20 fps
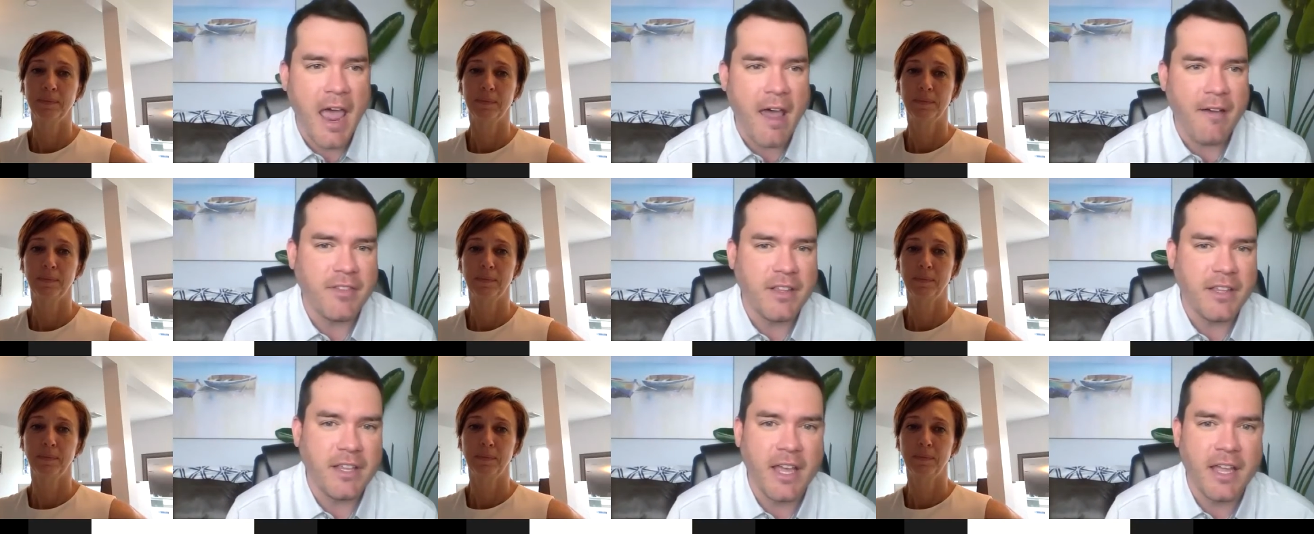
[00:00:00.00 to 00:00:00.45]

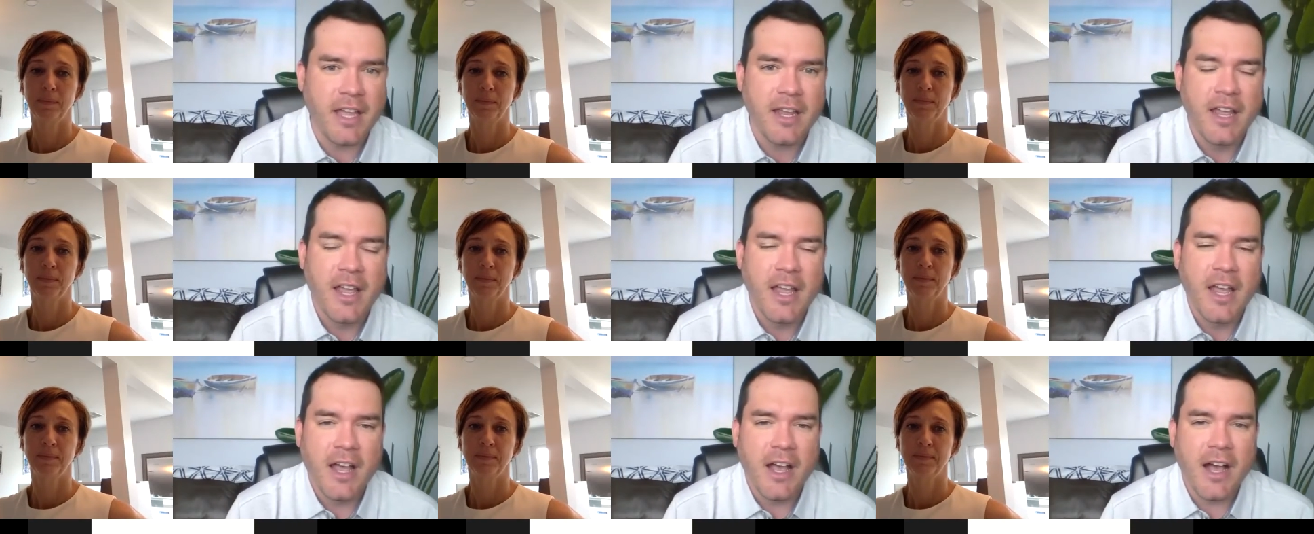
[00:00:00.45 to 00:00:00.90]
Speaker 1: have to get,
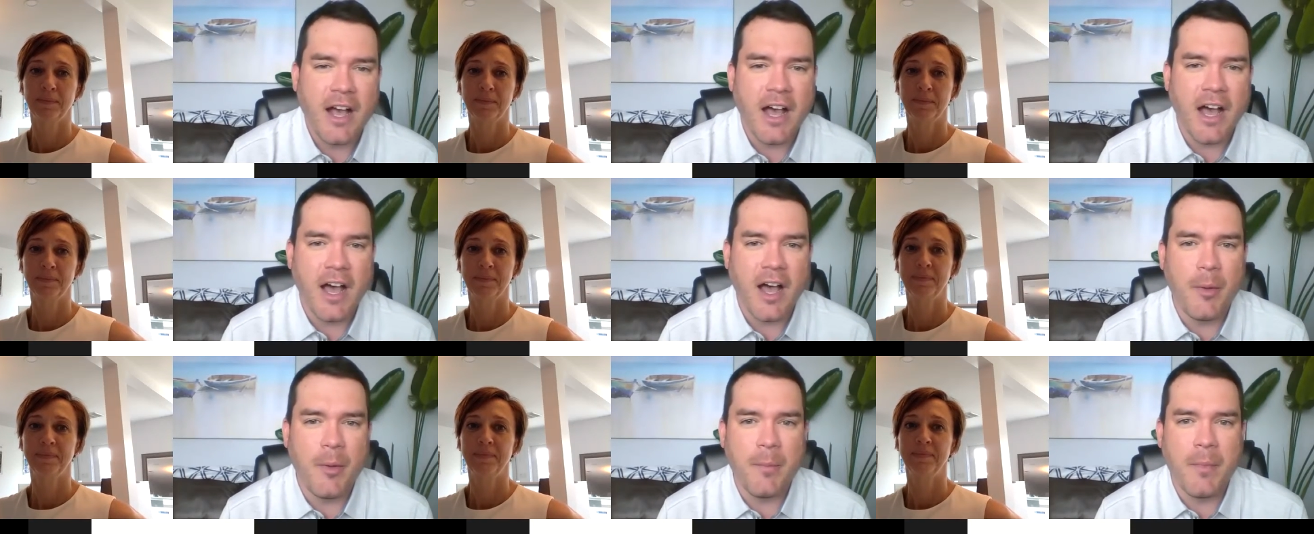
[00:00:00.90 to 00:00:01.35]

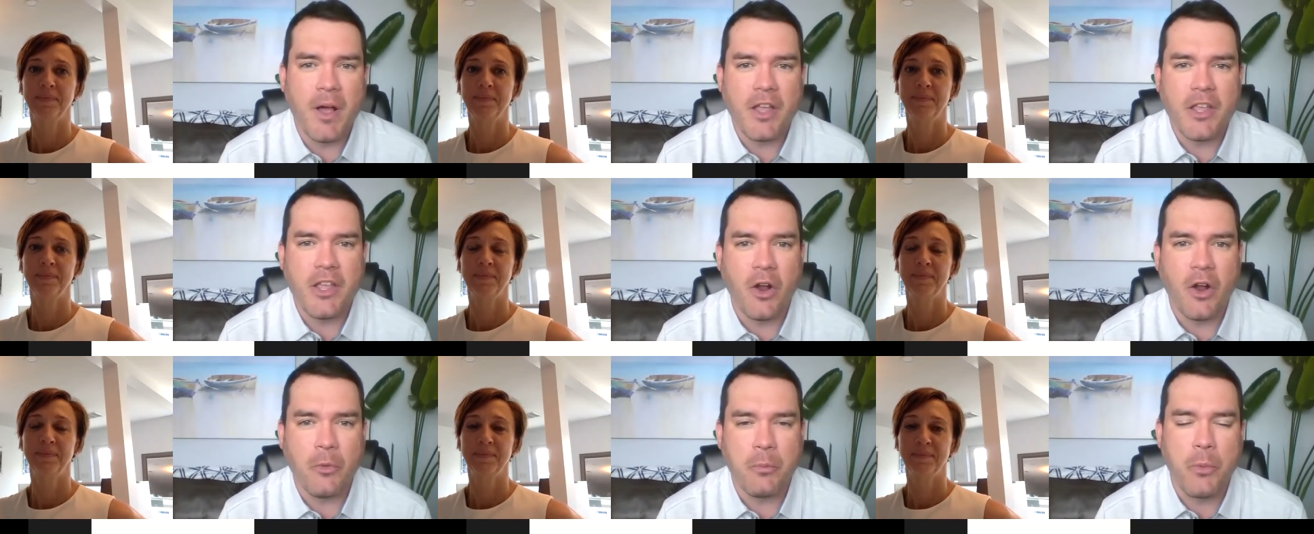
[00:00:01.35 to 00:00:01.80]
um,
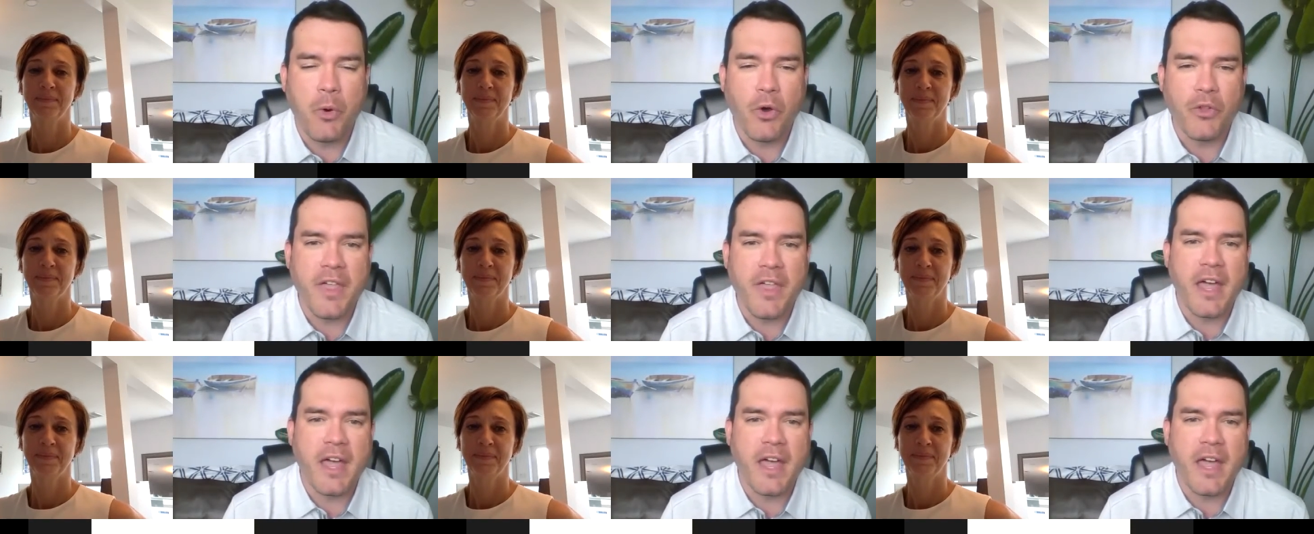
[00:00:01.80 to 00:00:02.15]
you know, put